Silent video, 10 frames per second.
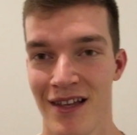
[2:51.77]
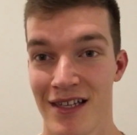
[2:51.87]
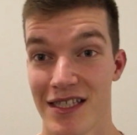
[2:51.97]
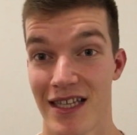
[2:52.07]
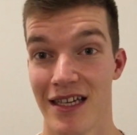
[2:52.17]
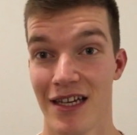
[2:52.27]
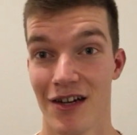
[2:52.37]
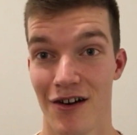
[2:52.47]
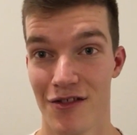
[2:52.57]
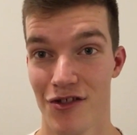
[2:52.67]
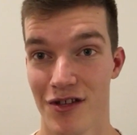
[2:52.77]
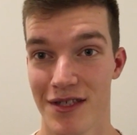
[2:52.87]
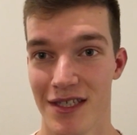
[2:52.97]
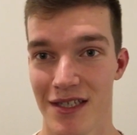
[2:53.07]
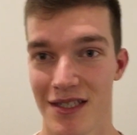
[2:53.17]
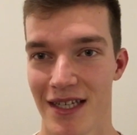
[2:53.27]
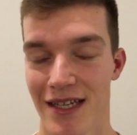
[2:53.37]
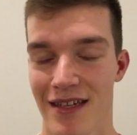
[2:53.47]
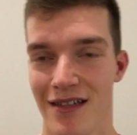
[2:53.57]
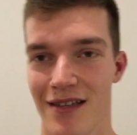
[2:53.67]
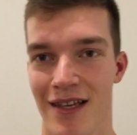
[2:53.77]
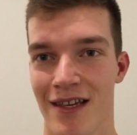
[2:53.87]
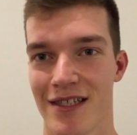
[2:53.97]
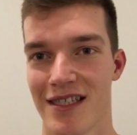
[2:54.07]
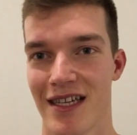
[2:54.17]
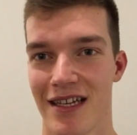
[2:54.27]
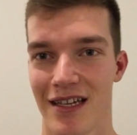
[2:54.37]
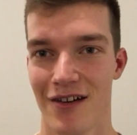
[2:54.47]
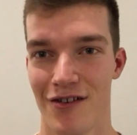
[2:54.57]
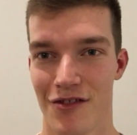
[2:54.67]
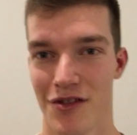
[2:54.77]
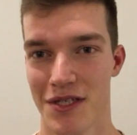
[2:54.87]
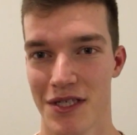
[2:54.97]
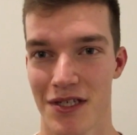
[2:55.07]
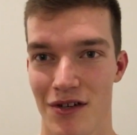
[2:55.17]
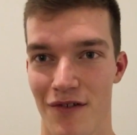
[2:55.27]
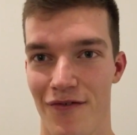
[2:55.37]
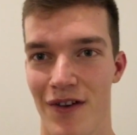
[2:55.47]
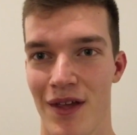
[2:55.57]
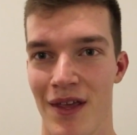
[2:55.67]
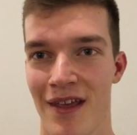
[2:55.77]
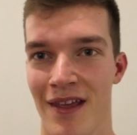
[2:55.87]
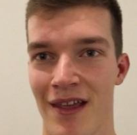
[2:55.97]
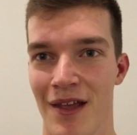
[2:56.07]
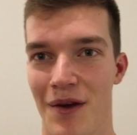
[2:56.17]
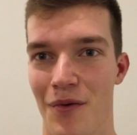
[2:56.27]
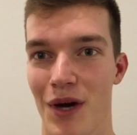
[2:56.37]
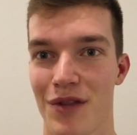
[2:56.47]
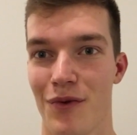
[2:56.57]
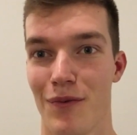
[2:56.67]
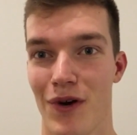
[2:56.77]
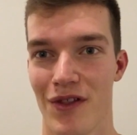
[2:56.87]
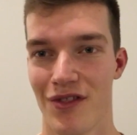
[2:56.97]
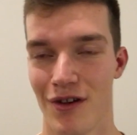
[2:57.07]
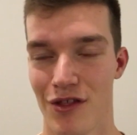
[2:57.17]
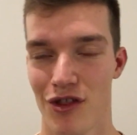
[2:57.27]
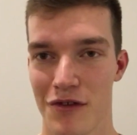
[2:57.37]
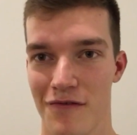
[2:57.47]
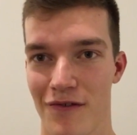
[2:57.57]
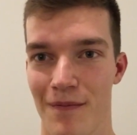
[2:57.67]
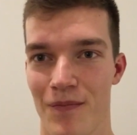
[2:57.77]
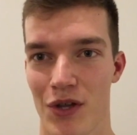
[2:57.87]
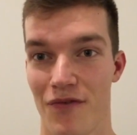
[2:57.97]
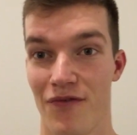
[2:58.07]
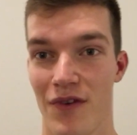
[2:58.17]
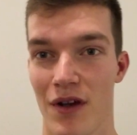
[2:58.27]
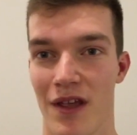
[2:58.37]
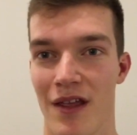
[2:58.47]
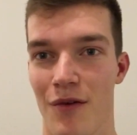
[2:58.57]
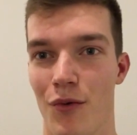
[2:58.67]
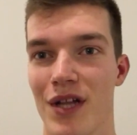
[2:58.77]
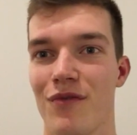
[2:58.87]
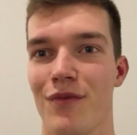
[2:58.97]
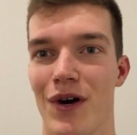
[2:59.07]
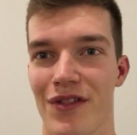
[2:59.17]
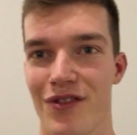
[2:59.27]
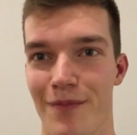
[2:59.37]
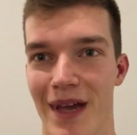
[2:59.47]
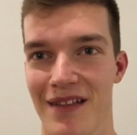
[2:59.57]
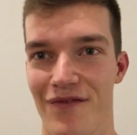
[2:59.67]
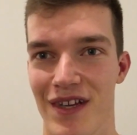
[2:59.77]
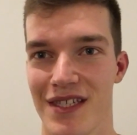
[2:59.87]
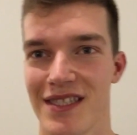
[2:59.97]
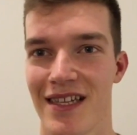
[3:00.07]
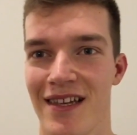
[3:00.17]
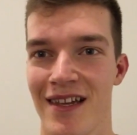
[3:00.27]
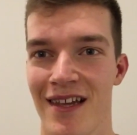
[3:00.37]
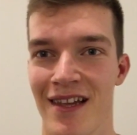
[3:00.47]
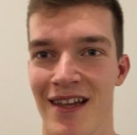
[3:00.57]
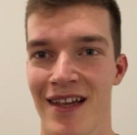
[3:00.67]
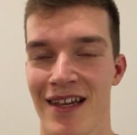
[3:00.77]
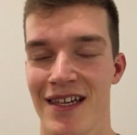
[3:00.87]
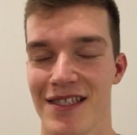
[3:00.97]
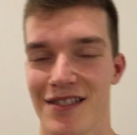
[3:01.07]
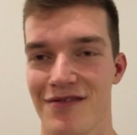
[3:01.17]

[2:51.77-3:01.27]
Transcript: staying conscious is the key. Staying conscious of what we want to achieve, of what we want to manifest. So